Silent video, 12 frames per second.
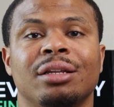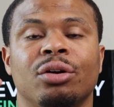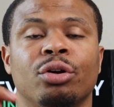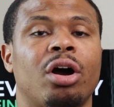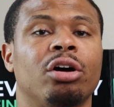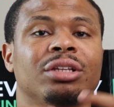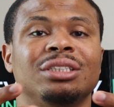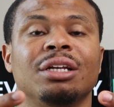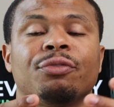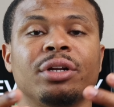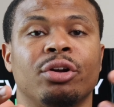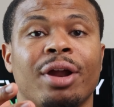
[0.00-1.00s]
or all these
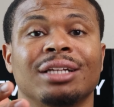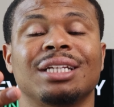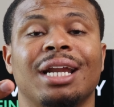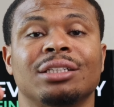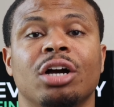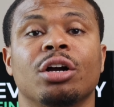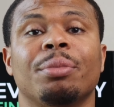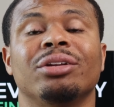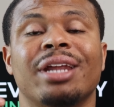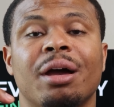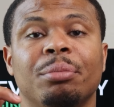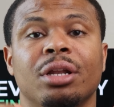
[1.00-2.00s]
different grants that I talk
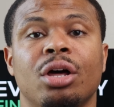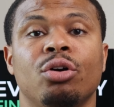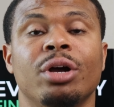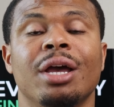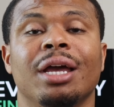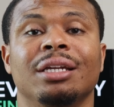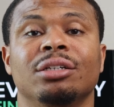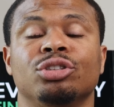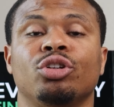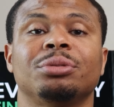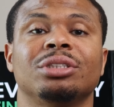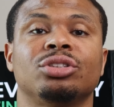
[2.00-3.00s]
about down below in the
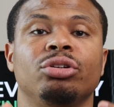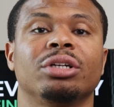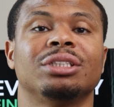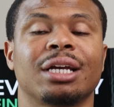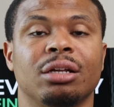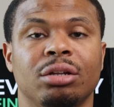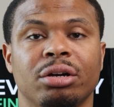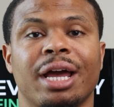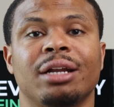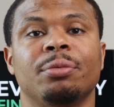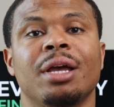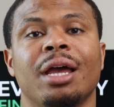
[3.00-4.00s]
description so you can take a look
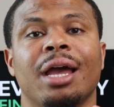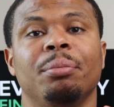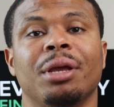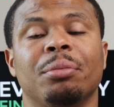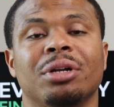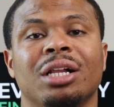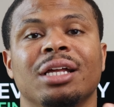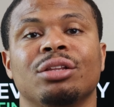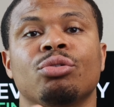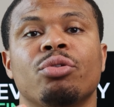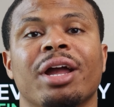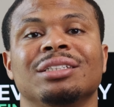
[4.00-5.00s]
at them and be able to
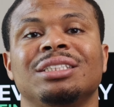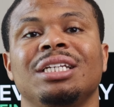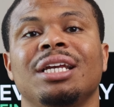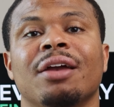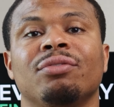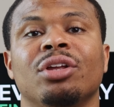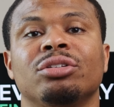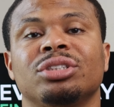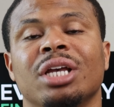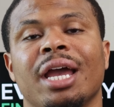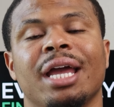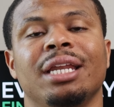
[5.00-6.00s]
click through and see if
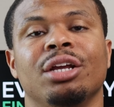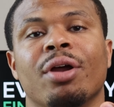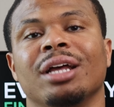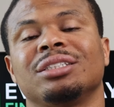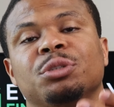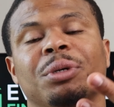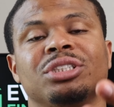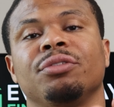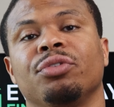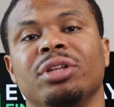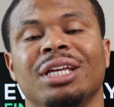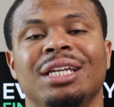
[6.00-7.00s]
there's any grants, especially
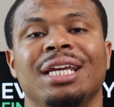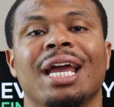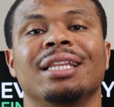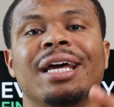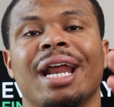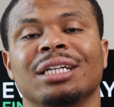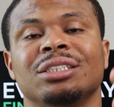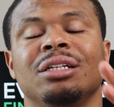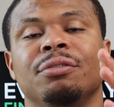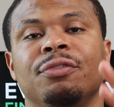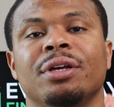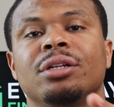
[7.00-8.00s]
for the E D A, that
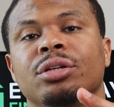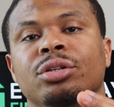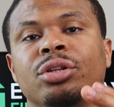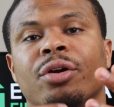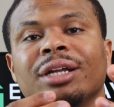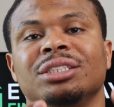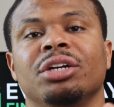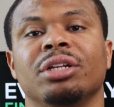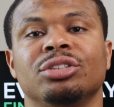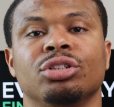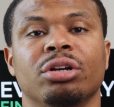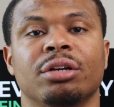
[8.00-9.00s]
actually fit the criteria
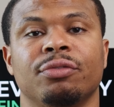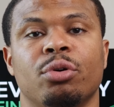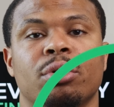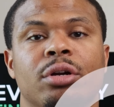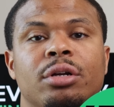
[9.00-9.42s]
that you're looking for.